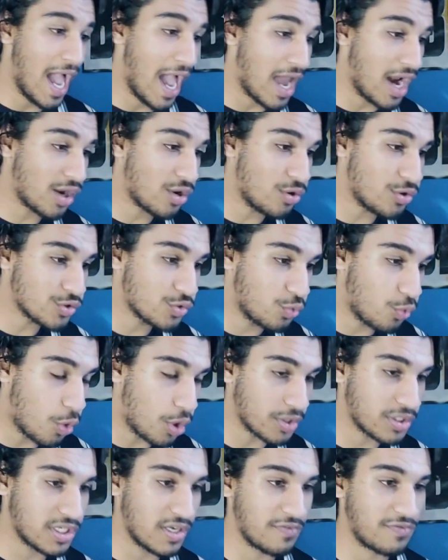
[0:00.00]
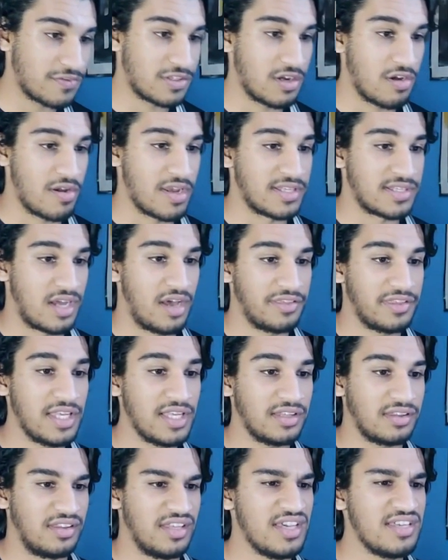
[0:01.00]
And of course, What If series, I
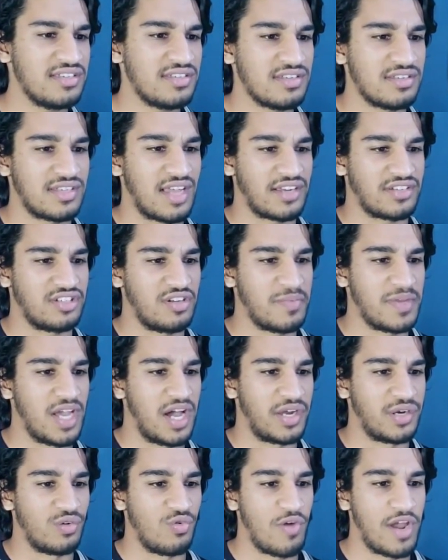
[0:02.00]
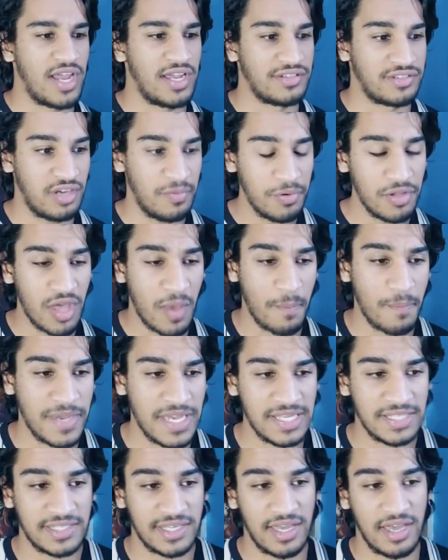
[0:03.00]
think this is actually going to be underrated, so I'll put that in
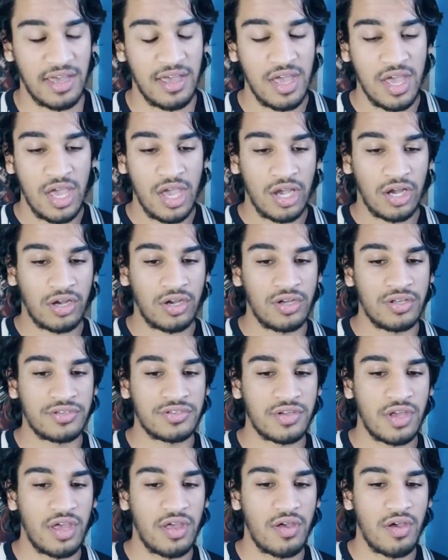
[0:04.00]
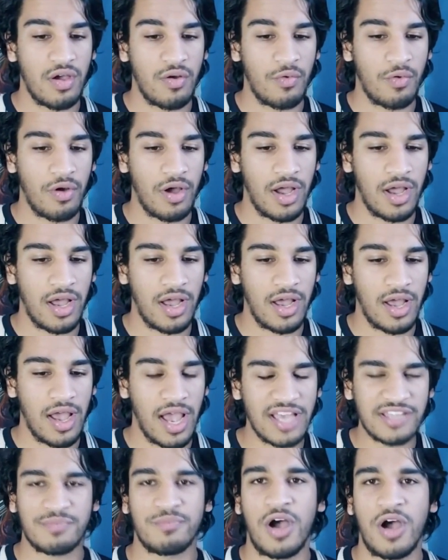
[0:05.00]
B tier, because
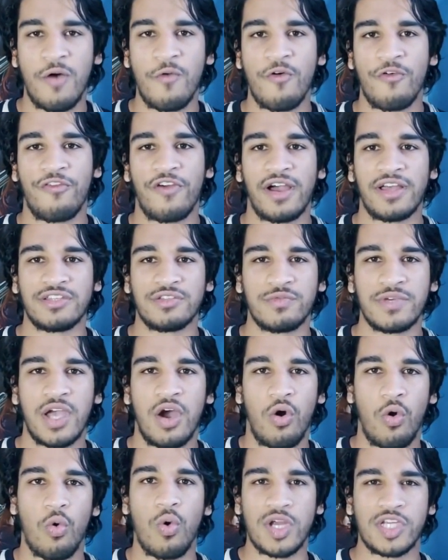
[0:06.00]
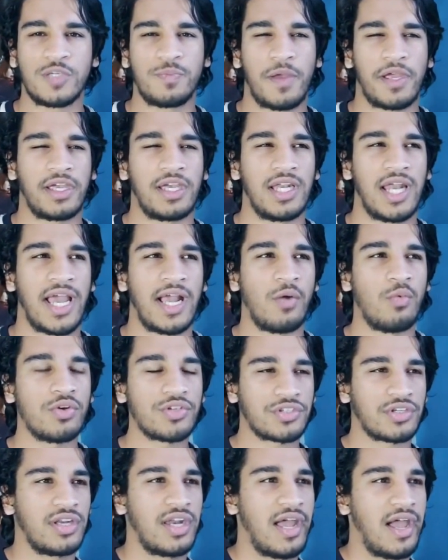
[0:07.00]
as Marvel fans, we are always speculating
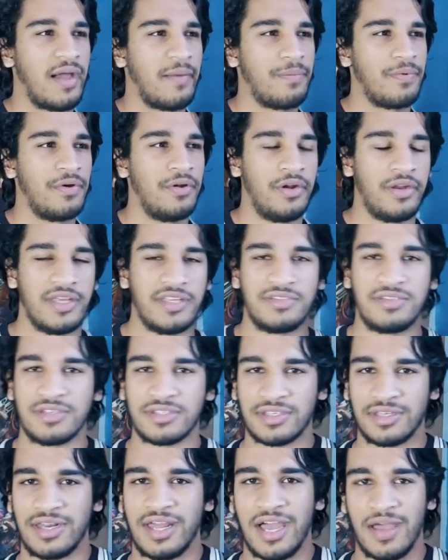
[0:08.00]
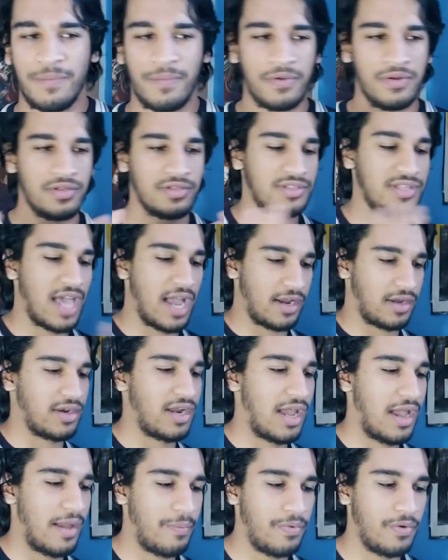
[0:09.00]
what's going to happen, is this going to happen, is that
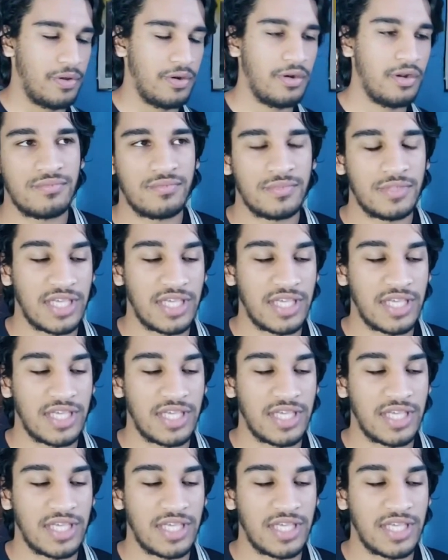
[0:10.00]
going to happen.